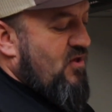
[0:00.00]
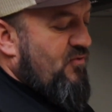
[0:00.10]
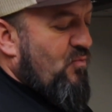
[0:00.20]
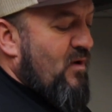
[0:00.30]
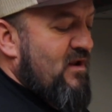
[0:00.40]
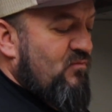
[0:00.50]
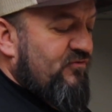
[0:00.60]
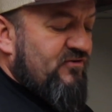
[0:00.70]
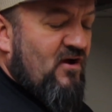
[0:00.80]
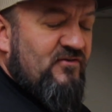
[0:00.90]
the wheat
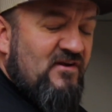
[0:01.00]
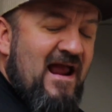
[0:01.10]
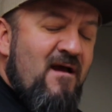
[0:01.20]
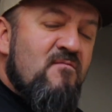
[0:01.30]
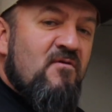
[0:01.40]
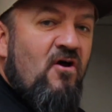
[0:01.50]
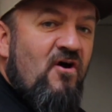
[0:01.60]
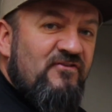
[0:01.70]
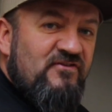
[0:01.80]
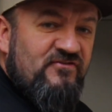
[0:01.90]
will start to
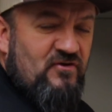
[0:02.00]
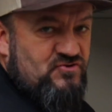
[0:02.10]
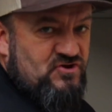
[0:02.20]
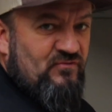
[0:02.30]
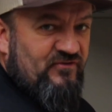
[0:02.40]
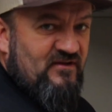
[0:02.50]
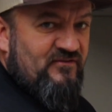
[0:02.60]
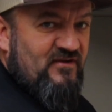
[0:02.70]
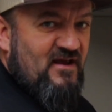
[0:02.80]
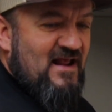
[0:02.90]
caramelise in its own
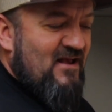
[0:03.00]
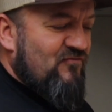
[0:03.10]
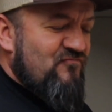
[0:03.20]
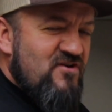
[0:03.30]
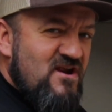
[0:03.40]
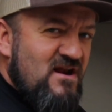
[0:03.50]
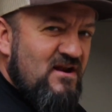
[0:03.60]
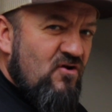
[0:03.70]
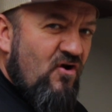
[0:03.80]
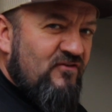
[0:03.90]
juices and it has a
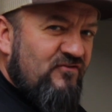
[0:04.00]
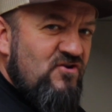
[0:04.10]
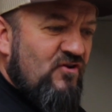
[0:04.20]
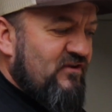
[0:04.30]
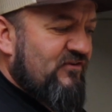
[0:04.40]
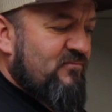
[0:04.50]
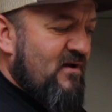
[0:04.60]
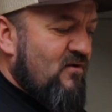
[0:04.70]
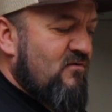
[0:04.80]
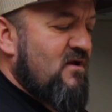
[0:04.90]
really nice nutty
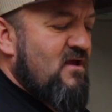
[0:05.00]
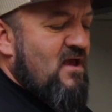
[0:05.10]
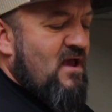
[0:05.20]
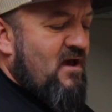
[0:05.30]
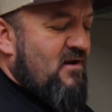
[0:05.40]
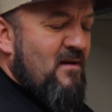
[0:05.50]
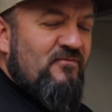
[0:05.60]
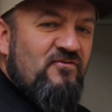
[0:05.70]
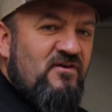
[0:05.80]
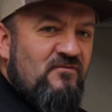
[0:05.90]
smell, and I'm
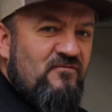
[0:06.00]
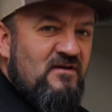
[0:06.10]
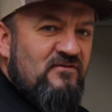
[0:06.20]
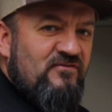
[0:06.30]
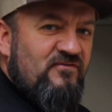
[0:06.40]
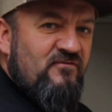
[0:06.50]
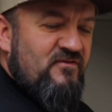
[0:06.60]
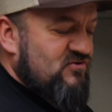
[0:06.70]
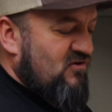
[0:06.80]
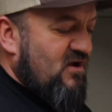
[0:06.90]
absolutely convinced
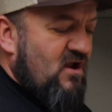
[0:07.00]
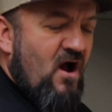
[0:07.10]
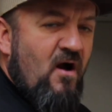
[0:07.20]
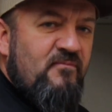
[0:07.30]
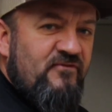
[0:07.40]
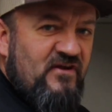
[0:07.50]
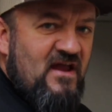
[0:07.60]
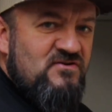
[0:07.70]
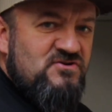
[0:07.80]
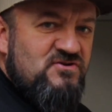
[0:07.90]
fish like carp,
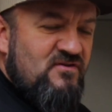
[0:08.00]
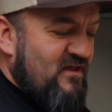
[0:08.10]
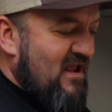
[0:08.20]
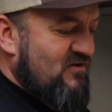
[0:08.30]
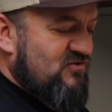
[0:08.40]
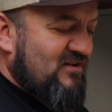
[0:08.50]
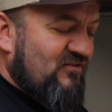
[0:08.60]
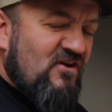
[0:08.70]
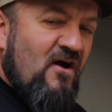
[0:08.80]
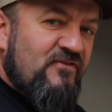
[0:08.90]
tench, they actually
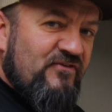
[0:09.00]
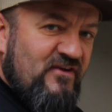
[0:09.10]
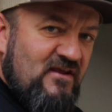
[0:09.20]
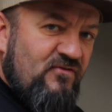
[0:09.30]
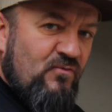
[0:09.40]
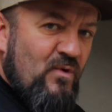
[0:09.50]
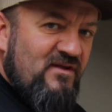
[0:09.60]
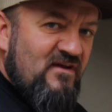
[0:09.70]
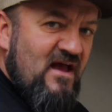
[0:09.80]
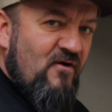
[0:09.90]
start to seek the
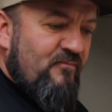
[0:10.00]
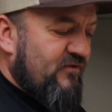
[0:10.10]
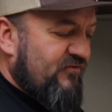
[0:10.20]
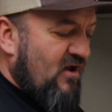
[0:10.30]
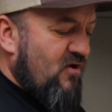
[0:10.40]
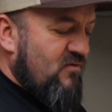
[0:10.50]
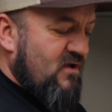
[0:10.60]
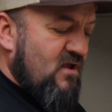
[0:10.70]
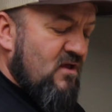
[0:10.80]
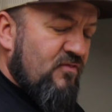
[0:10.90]
wheat out. So
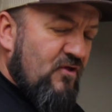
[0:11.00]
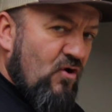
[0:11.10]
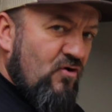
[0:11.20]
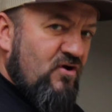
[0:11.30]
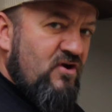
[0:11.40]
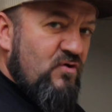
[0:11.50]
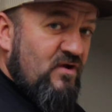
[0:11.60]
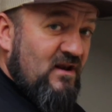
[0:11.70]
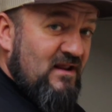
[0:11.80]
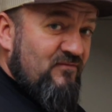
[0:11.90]
the longer you
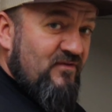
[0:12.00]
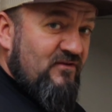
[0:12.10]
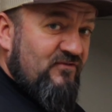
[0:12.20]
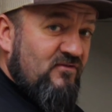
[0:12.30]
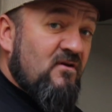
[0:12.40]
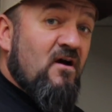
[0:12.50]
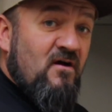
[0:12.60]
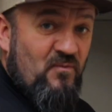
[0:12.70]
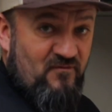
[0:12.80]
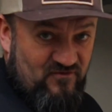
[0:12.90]
can leave this,
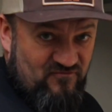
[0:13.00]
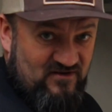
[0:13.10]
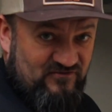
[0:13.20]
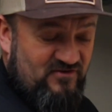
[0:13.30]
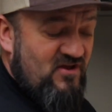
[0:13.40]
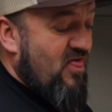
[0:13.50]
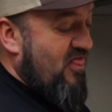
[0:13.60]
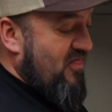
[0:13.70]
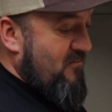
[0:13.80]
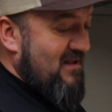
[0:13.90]
within reason,
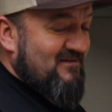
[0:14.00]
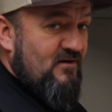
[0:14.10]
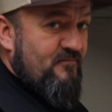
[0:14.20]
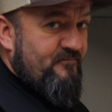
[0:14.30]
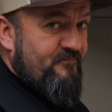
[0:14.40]
the better.